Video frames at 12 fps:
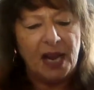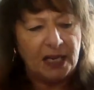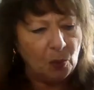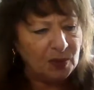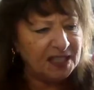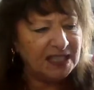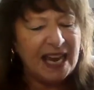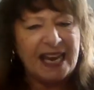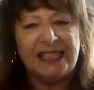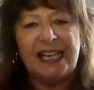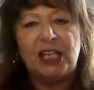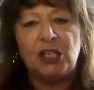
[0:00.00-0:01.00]
and it was
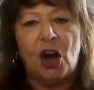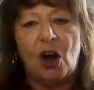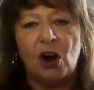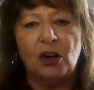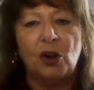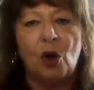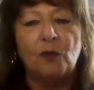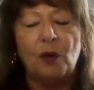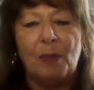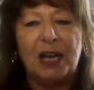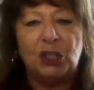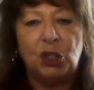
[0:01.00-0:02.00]
standing guard over
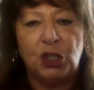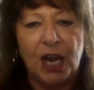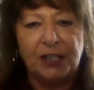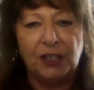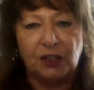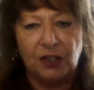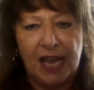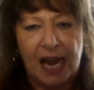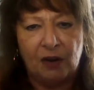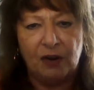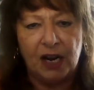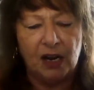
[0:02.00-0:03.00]
my genital
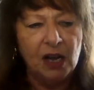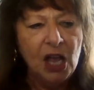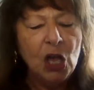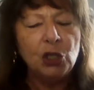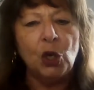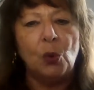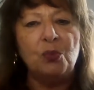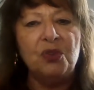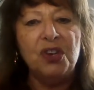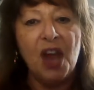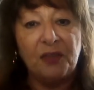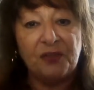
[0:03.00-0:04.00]
area, so
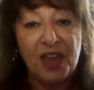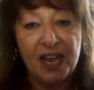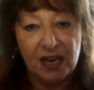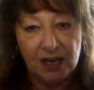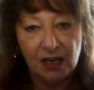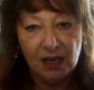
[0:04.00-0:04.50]
nothing